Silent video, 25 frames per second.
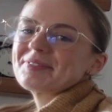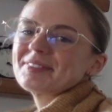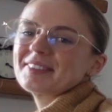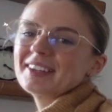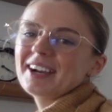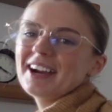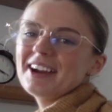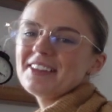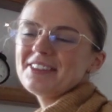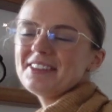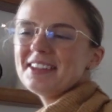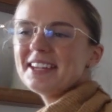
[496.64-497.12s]

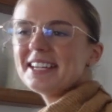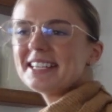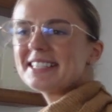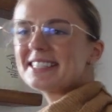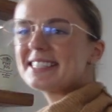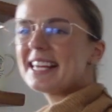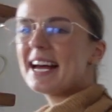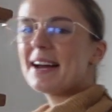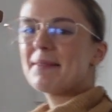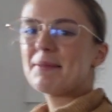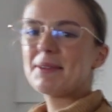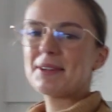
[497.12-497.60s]
I think
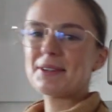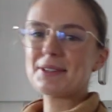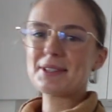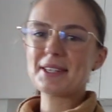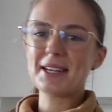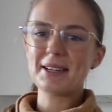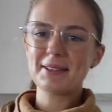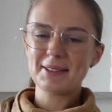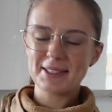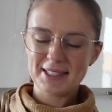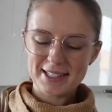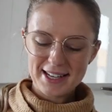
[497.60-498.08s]
Samuel
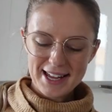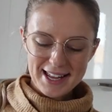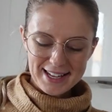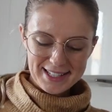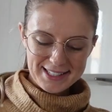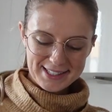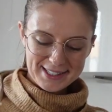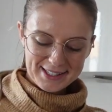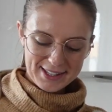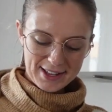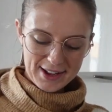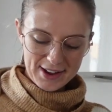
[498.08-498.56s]
sounds
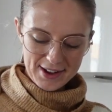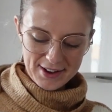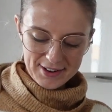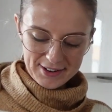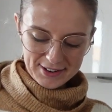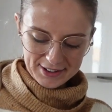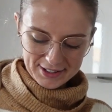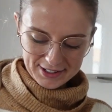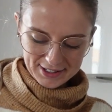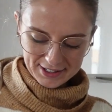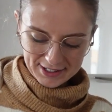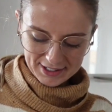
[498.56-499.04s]
nice though.